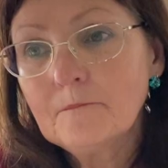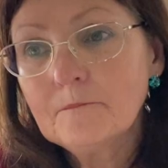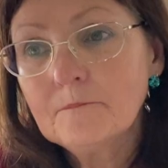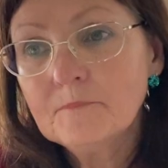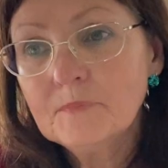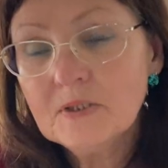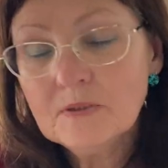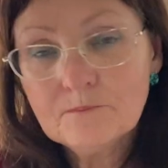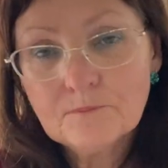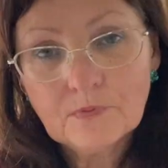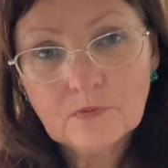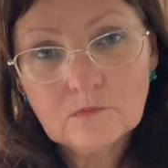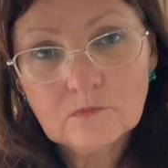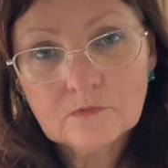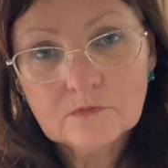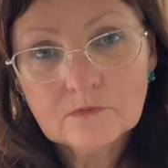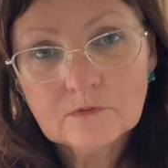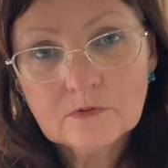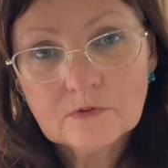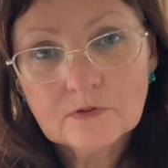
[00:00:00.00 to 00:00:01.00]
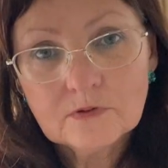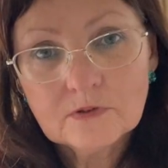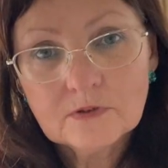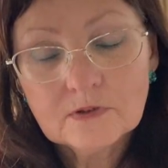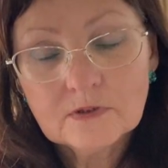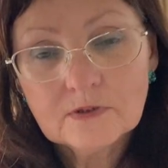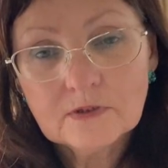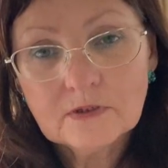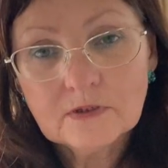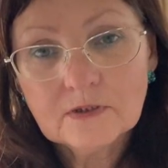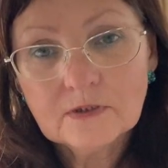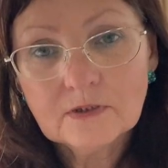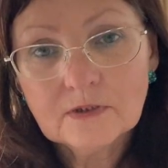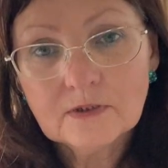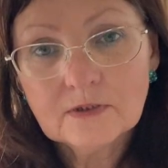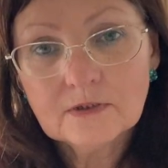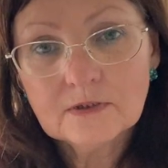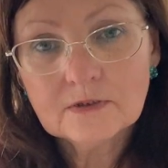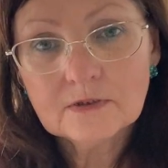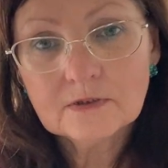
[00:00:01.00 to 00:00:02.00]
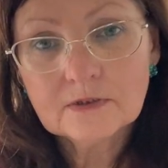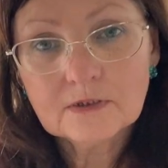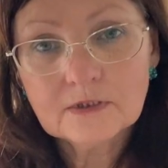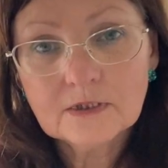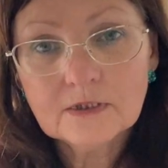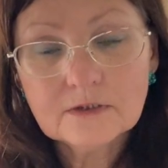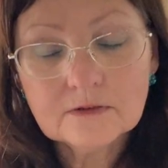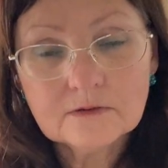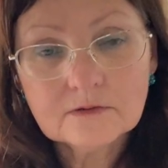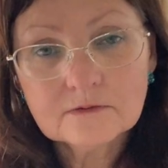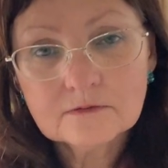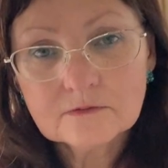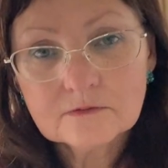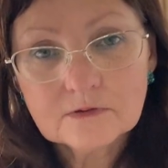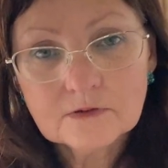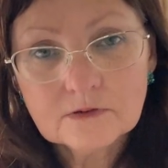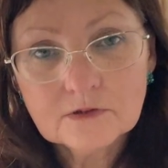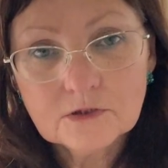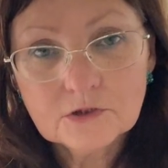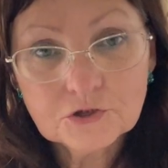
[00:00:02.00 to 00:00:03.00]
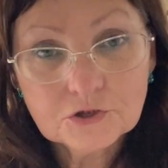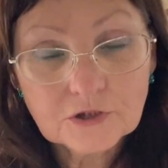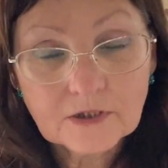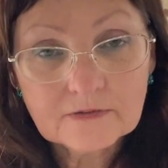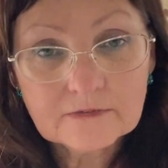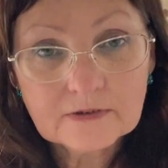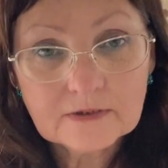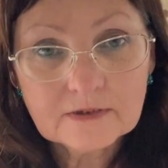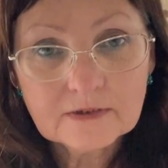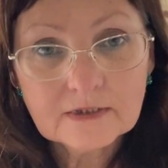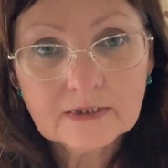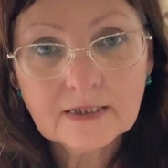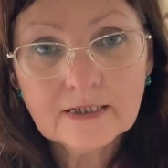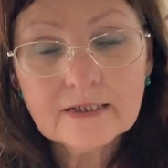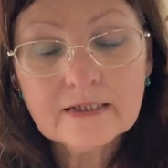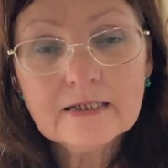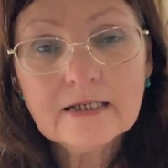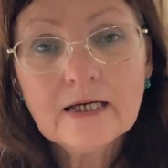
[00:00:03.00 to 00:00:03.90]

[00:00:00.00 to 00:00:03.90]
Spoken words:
people kill each other, yeah,